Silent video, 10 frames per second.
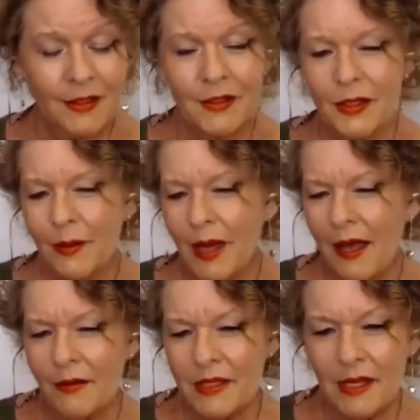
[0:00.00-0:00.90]
So
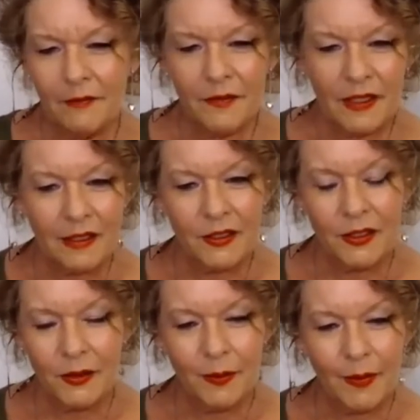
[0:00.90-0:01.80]
how is that feeling to
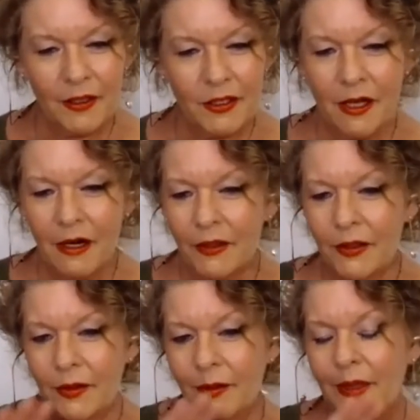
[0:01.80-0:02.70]
you, Marcia? Are
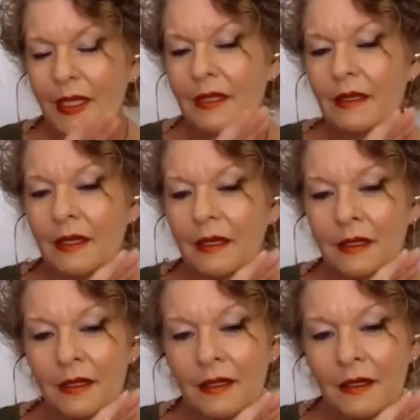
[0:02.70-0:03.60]
you in the
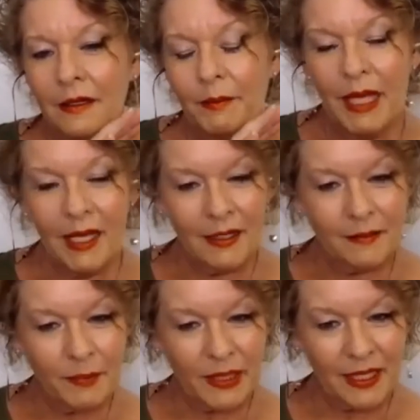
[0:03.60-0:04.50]

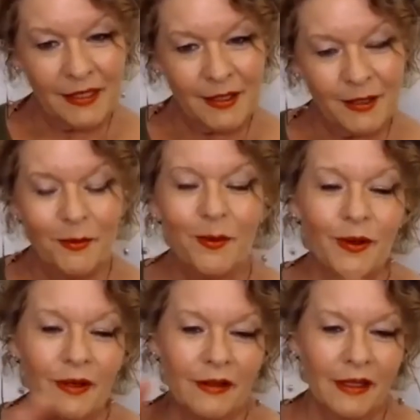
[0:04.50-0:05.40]
panic place
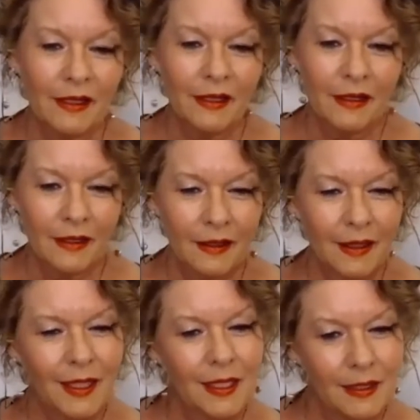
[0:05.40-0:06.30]
or the
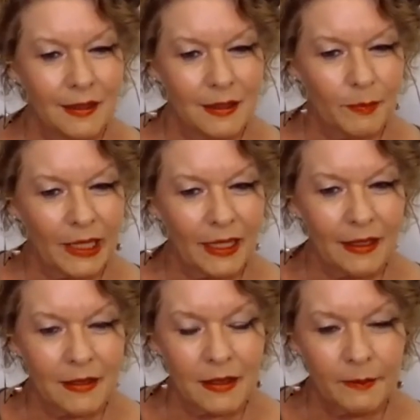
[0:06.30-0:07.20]
ease
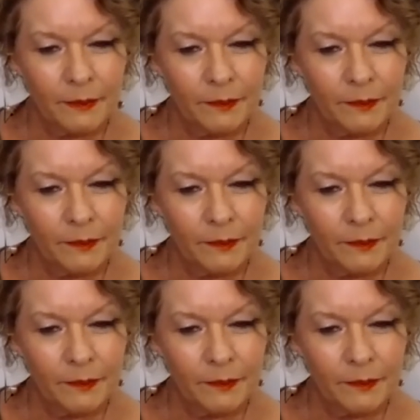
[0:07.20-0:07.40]
place?